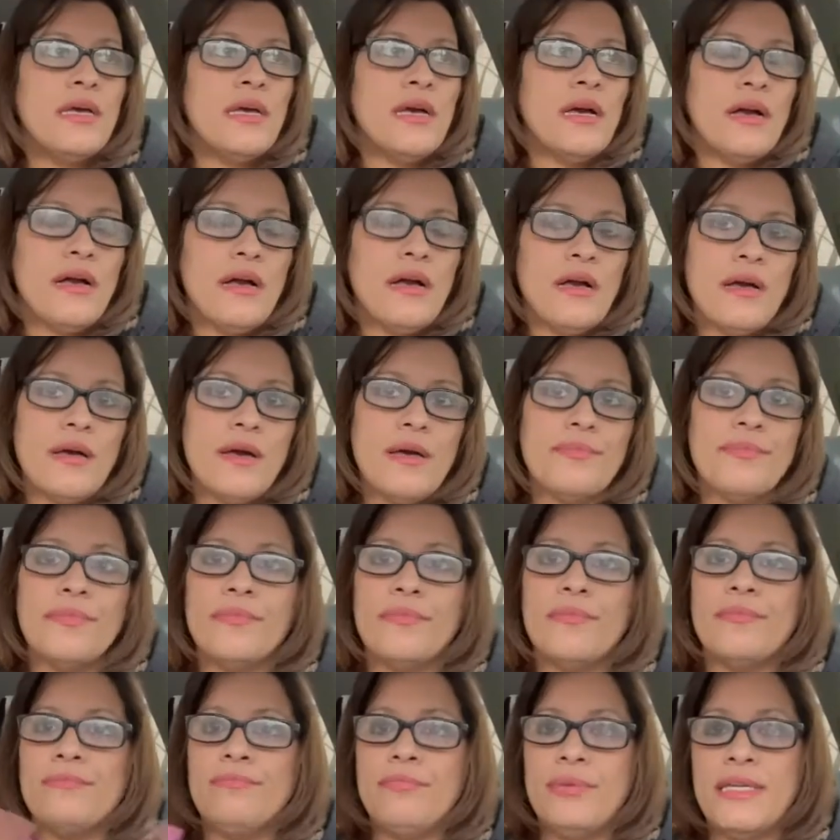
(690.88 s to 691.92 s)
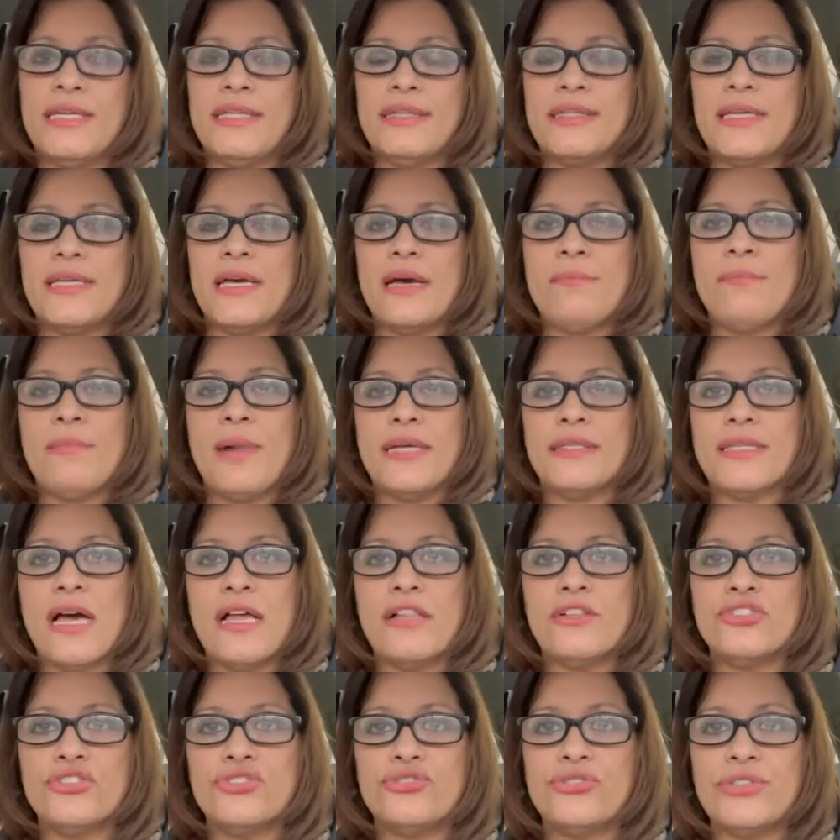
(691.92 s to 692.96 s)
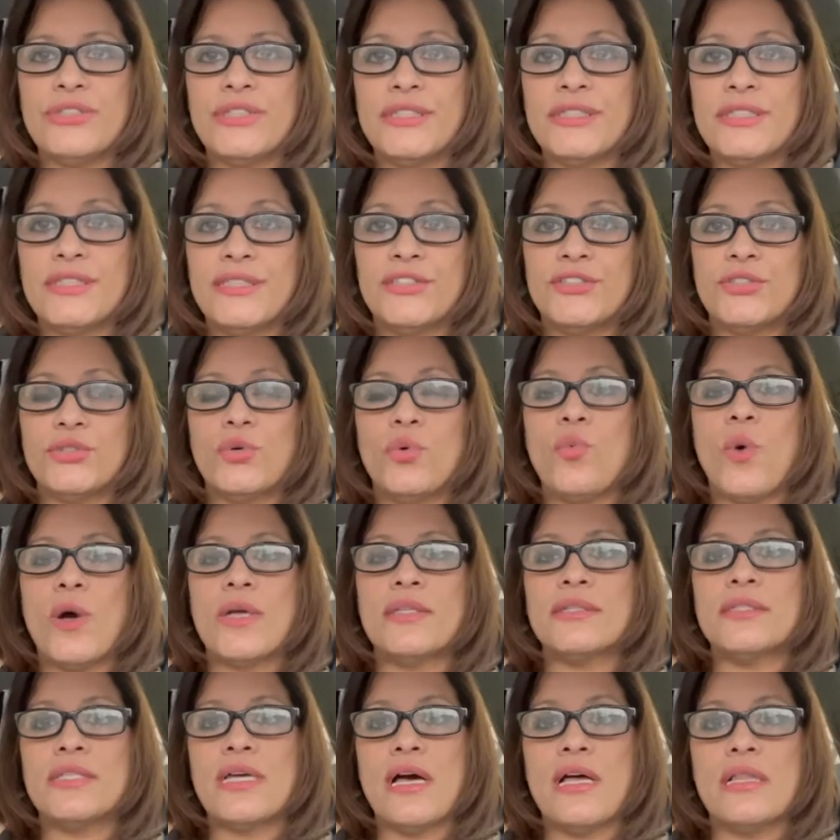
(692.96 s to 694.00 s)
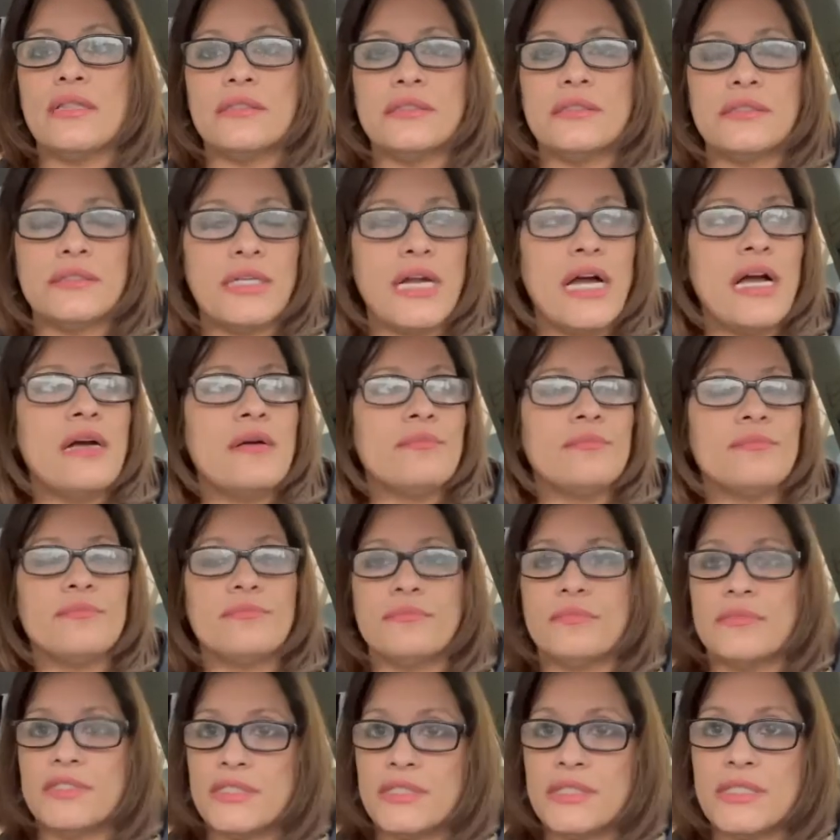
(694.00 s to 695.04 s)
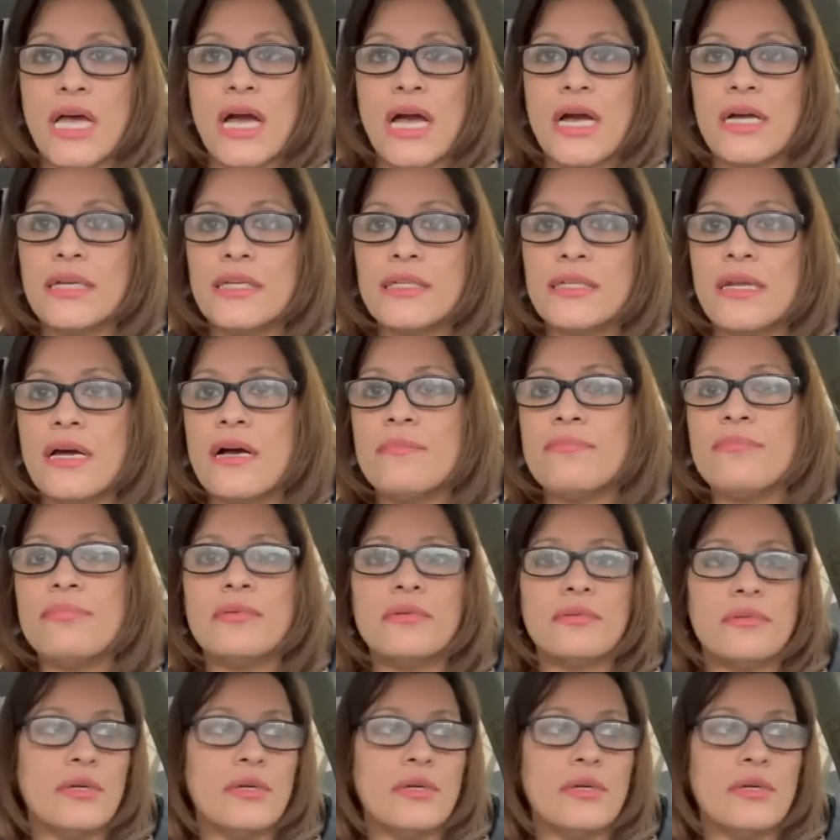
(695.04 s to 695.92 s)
um, being that my Dollar Tree is still one dollar I'm stocking up